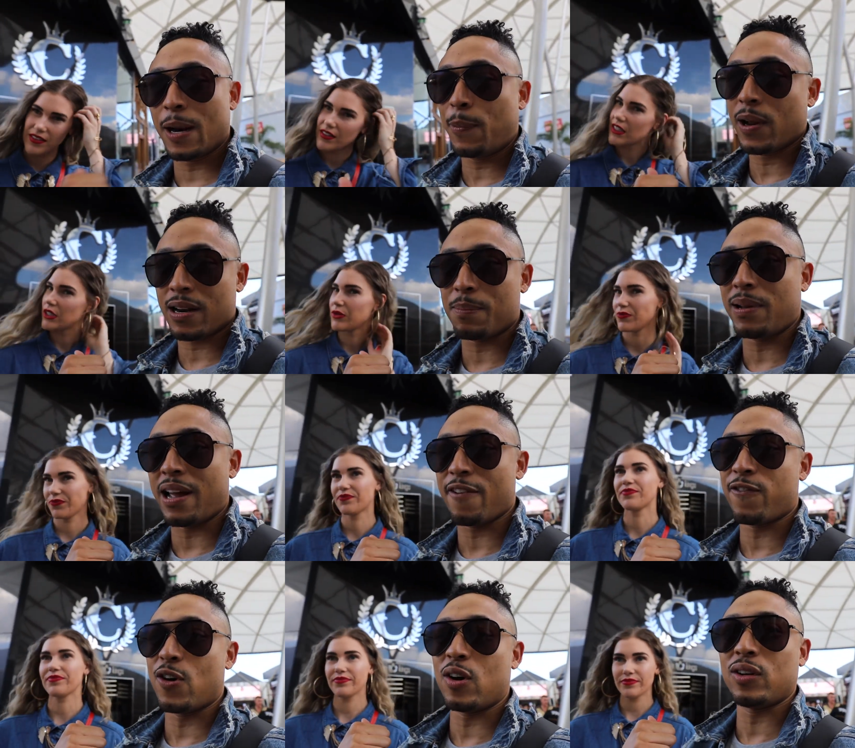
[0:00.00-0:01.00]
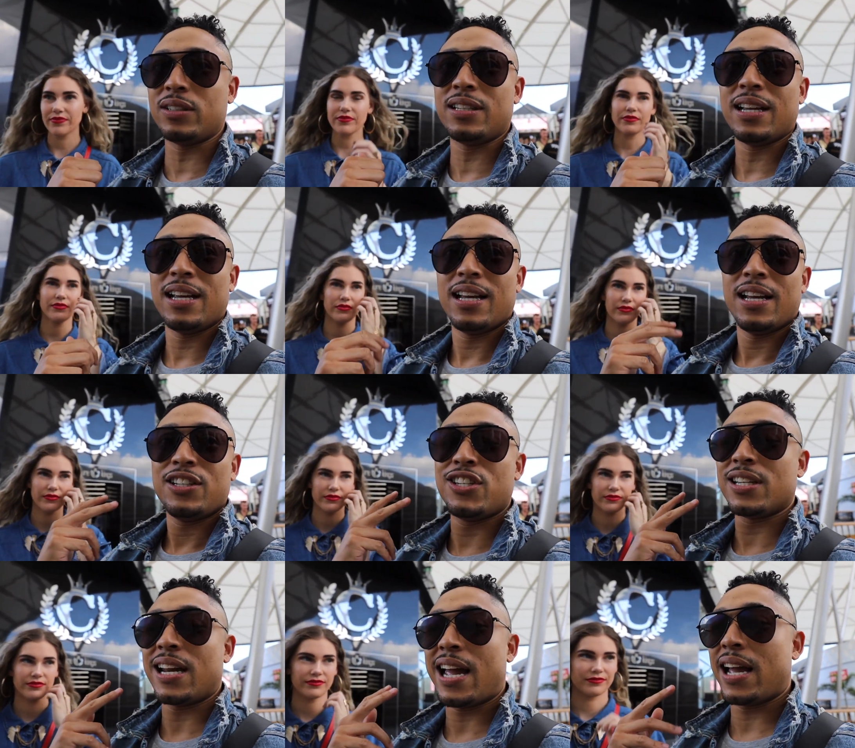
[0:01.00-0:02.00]
Speaker 1: to put on a blindfold.
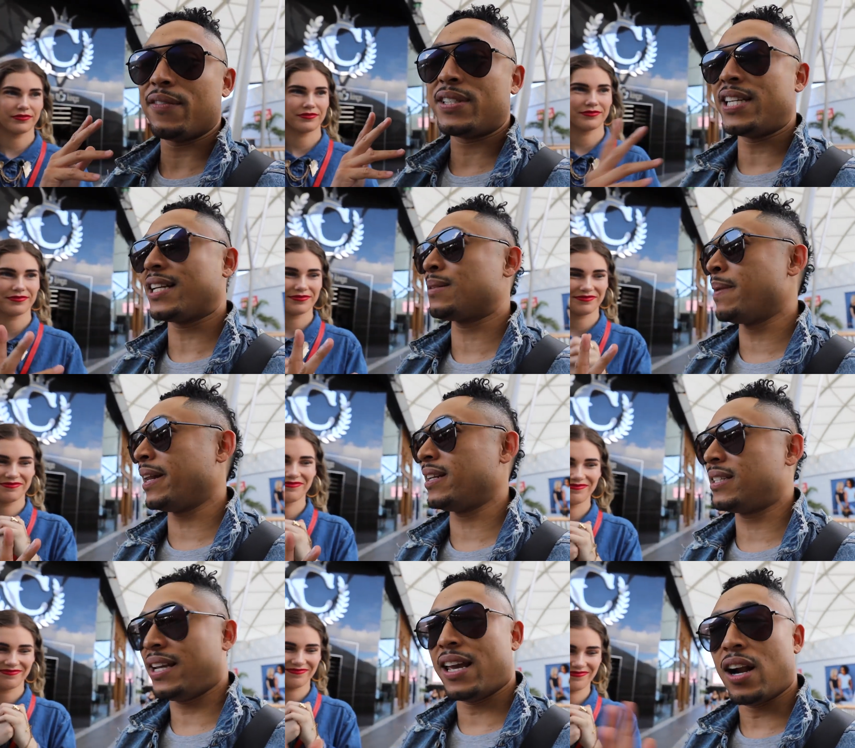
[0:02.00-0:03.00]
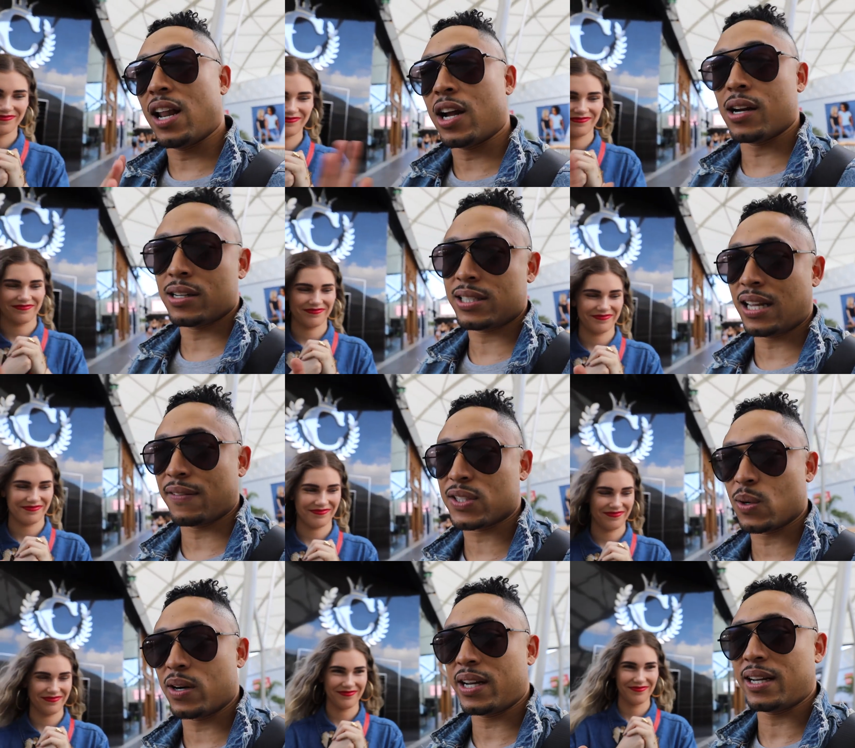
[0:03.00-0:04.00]
She's going to have six minutes to get all her
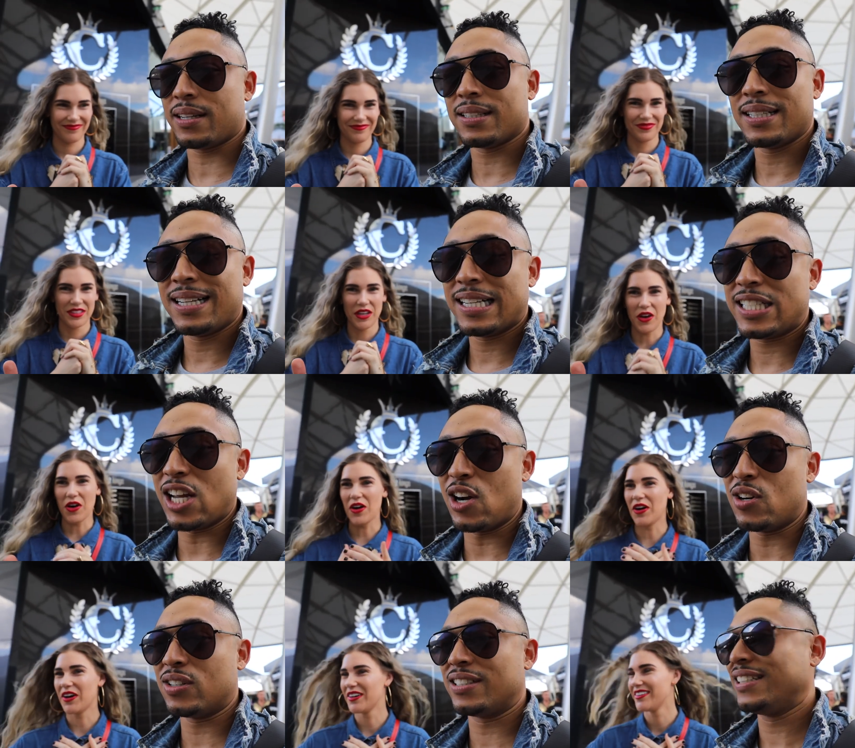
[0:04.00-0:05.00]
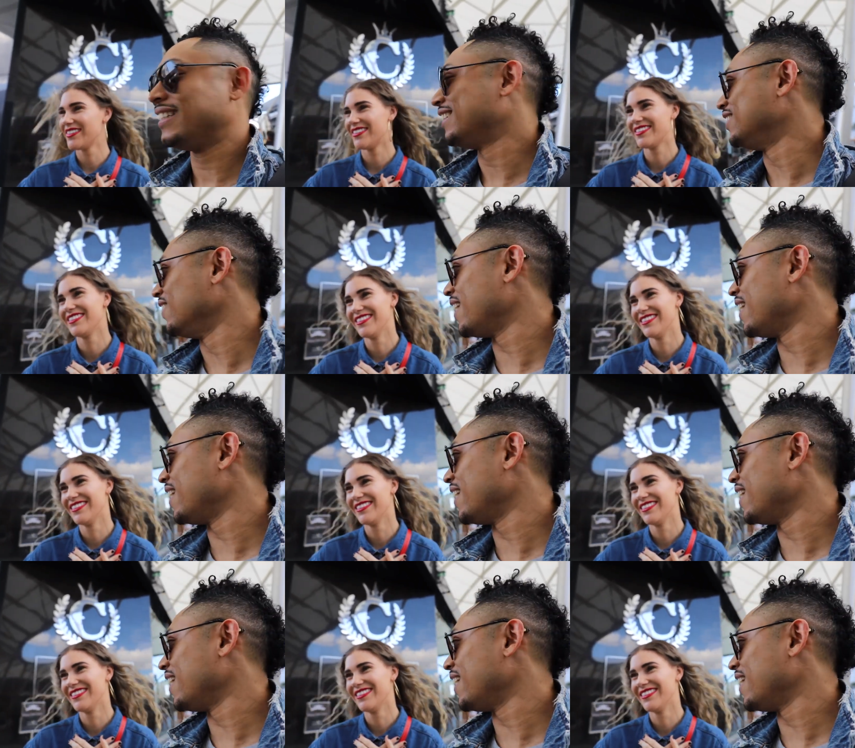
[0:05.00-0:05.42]
stuff sorted. So, you